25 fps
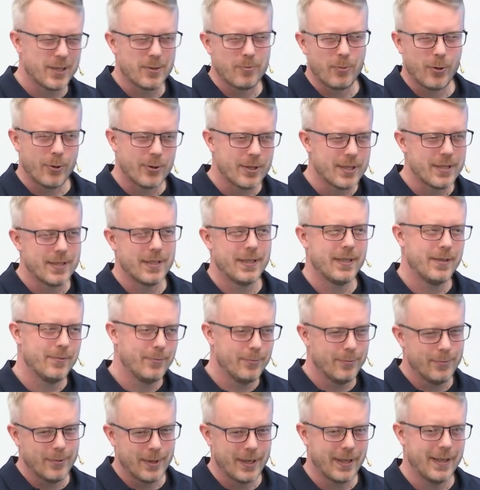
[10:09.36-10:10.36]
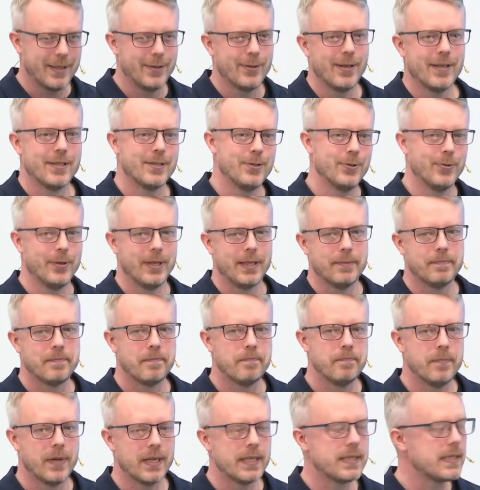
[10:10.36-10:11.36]
processing. What are you guys doing?
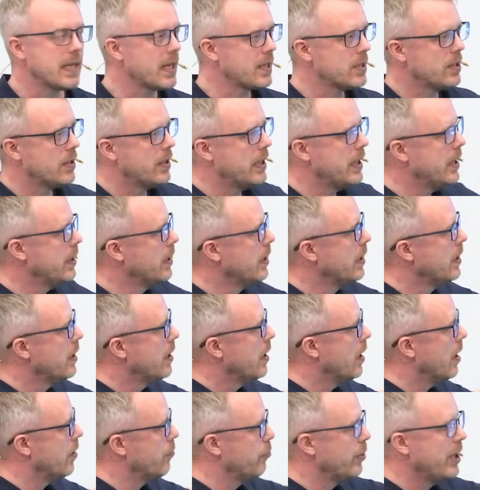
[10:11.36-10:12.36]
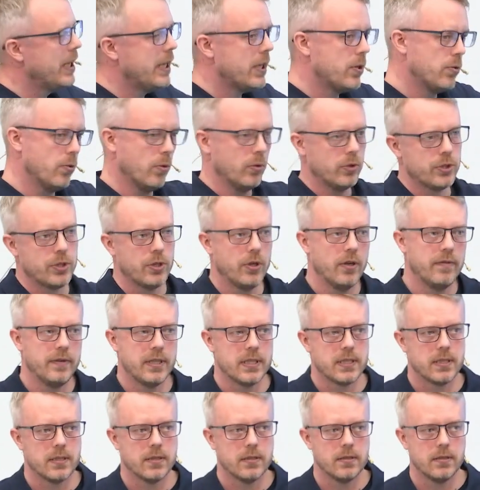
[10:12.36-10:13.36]
But it's actually a really cool
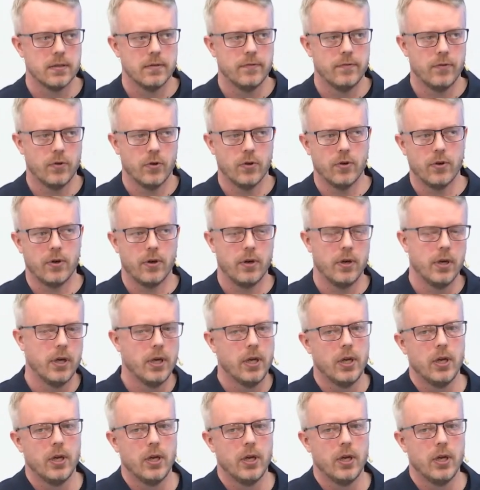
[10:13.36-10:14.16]
service for